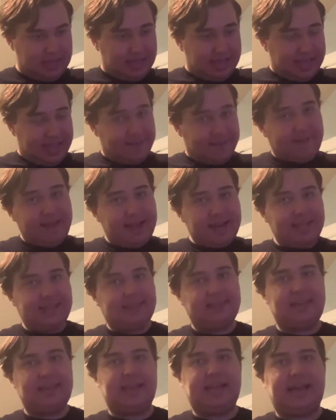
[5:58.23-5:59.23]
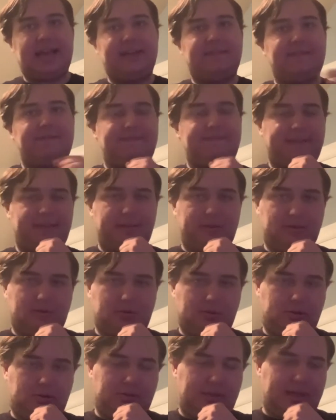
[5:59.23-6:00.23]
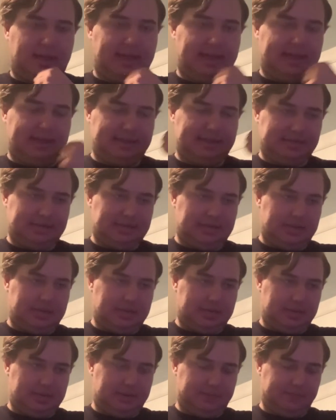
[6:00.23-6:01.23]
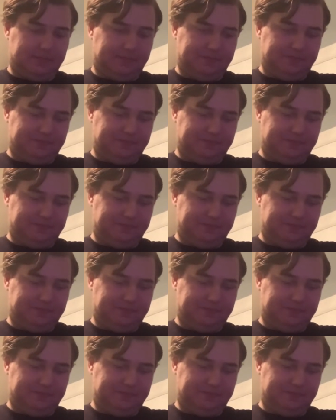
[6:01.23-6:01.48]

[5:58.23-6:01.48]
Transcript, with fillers: if anything, I feel like um,